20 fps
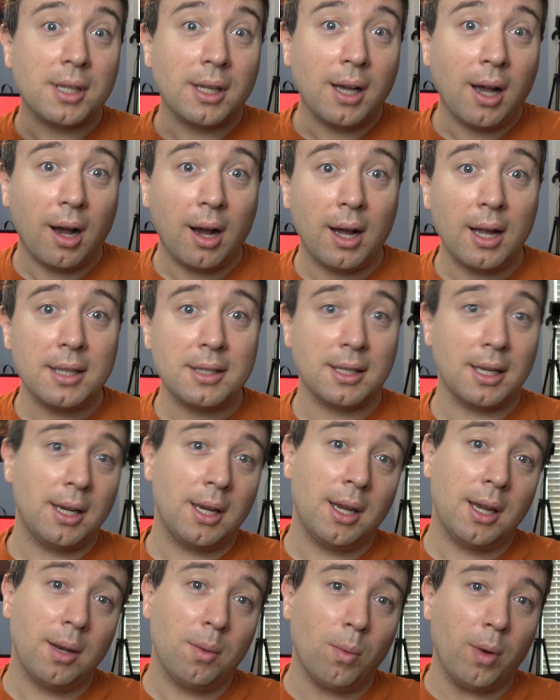and cons,
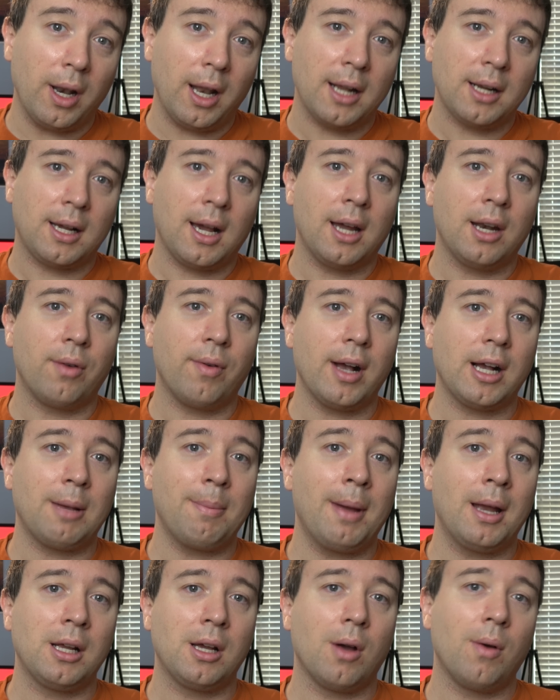and what I'd kind of
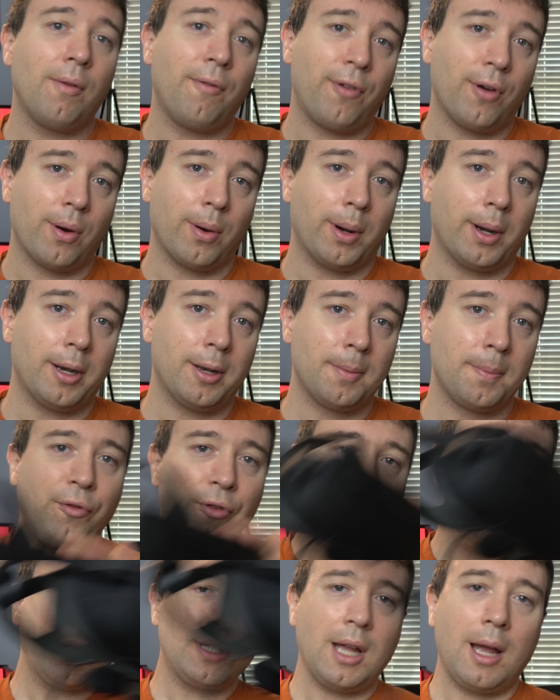recommend going forward.
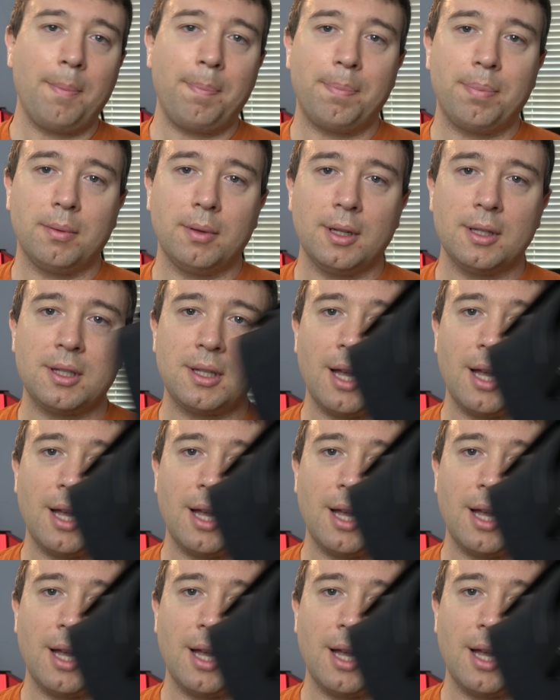First up, let's